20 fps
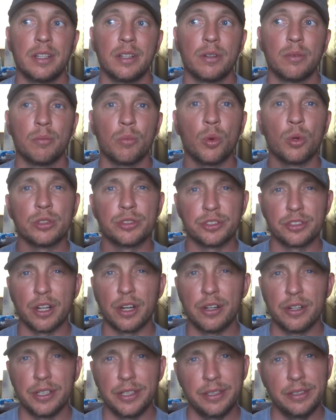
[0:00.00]
more
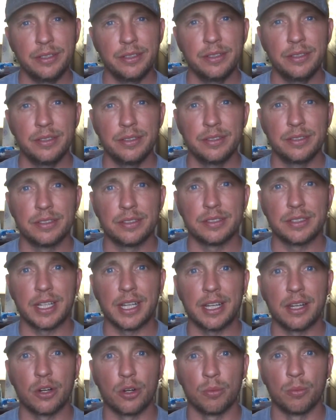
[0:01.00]
sturdy
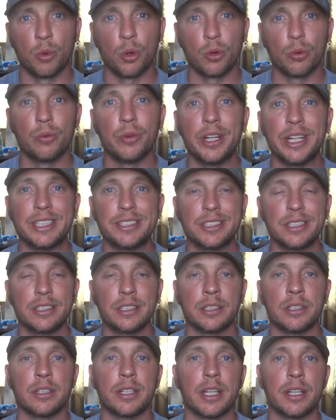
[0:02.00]
or more rigid
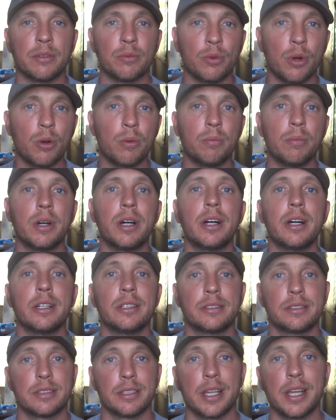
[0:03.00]
and
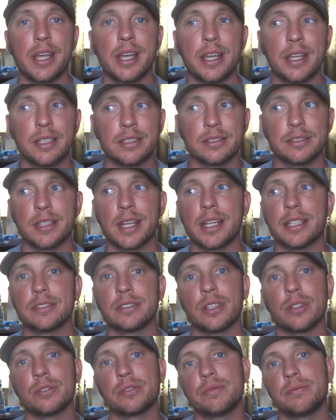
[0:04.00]
robust as
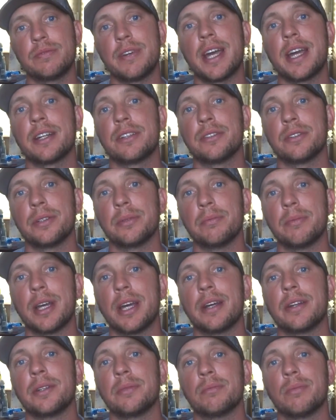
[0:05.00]
those factory
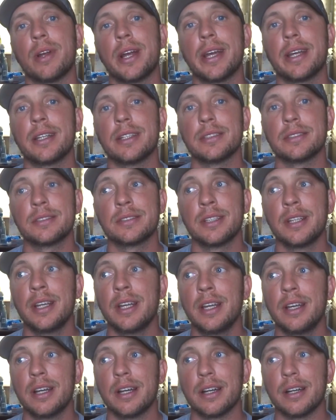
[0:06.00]
mounting brackets.
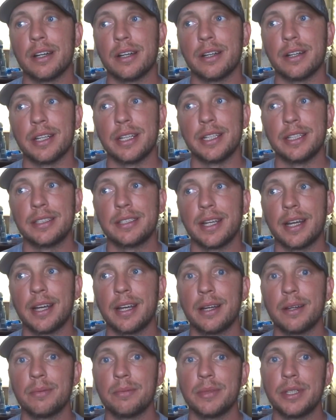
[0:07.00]

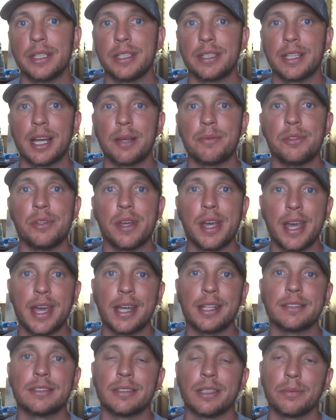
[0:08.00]
Anytime you
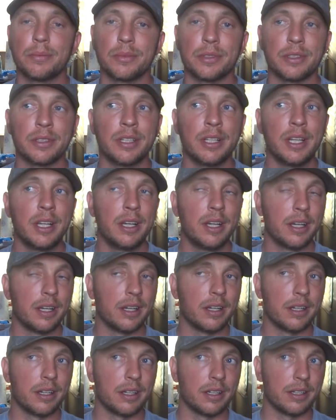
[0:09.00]
add something,
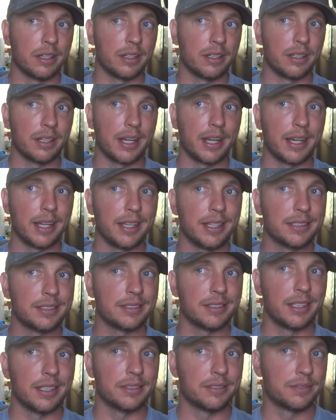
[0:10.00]
like
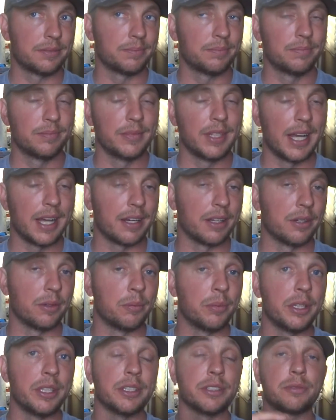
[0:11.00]
it's not going
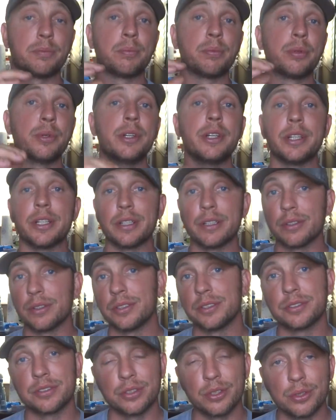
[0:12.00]
to be as pretty
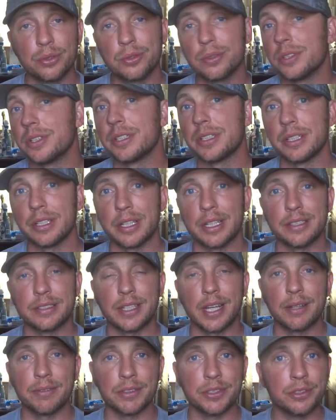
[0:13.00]
or as cool looking as
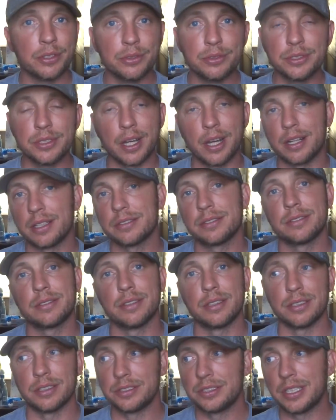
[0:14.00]
having two shocks
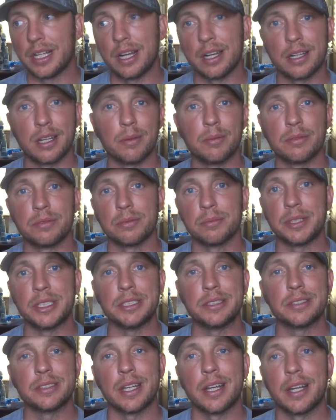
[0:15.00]
or a shock coming from
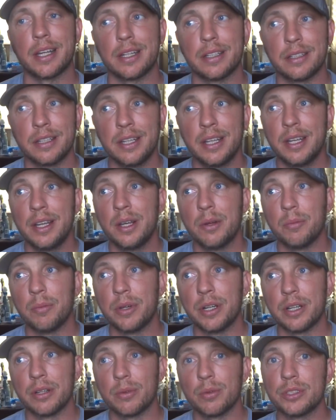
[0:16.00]
each side.
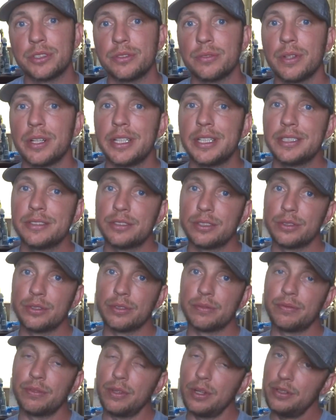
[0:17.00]
But what you run into,
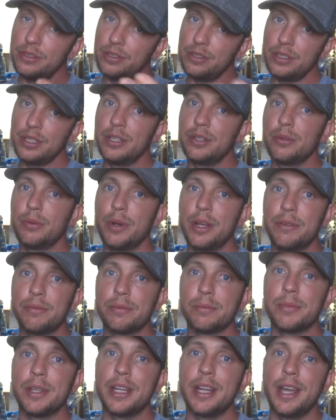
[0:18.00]
the farther you get away
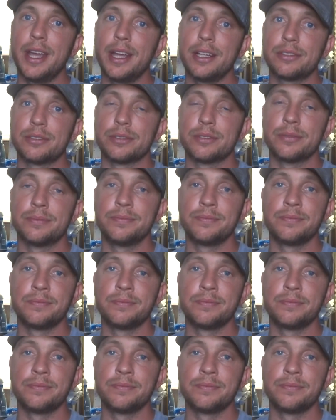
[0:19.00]
from that axle